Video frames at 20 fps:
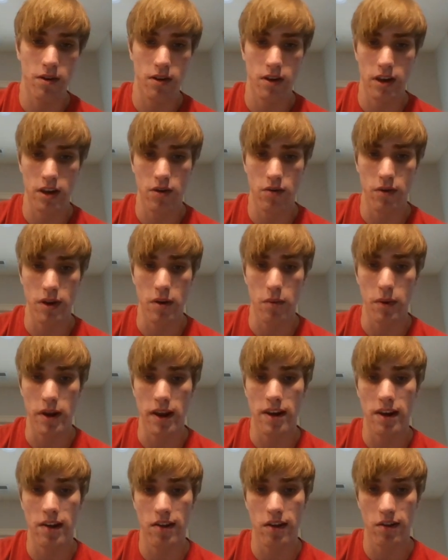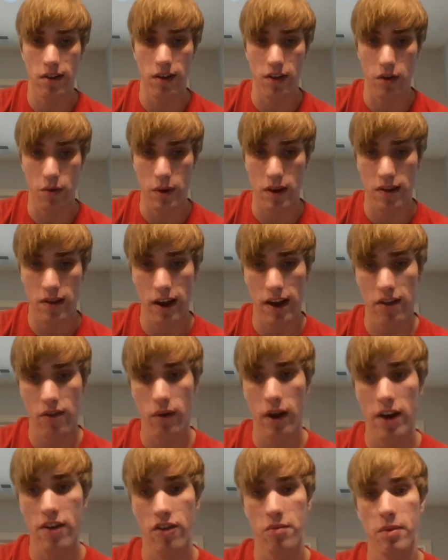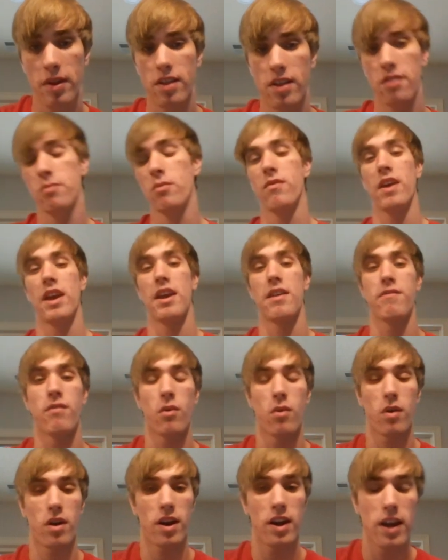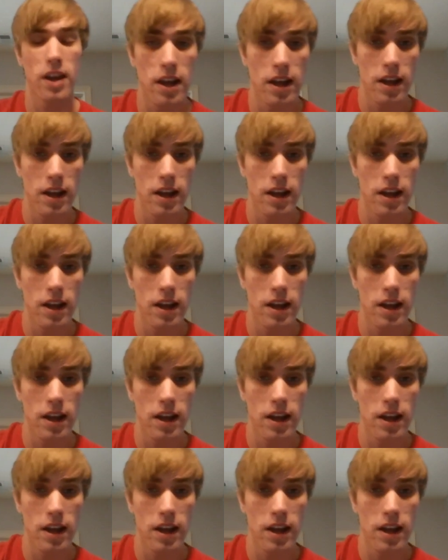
like create weaknesses on the queen side, so I just play this move a4.